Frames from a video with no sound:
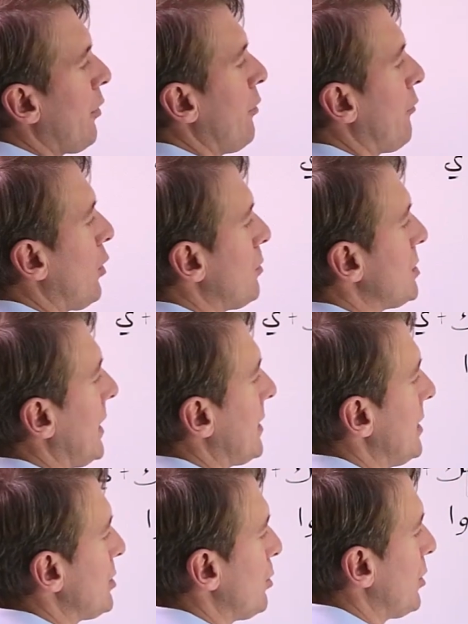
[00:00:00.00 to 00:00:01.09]
other verbs like
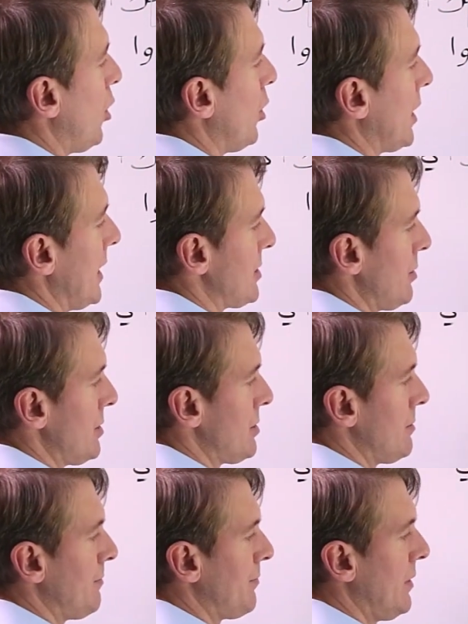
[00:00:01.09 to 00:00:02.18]
this with all
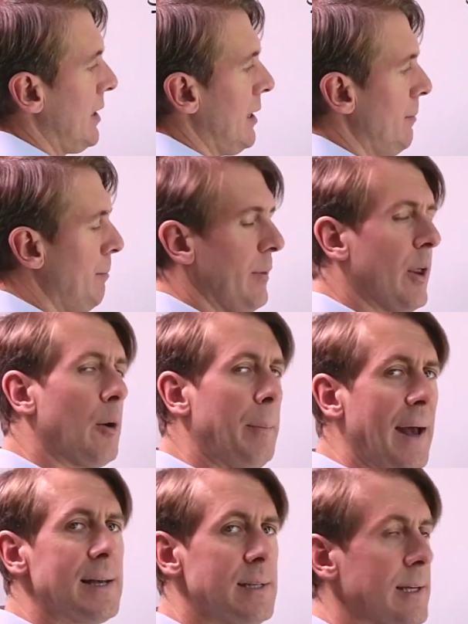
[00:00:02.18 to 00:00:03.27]
kesras that are
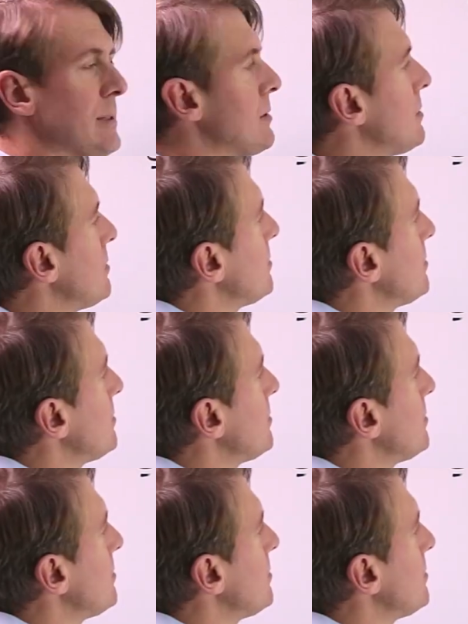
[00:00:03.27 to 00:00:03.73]
past tense.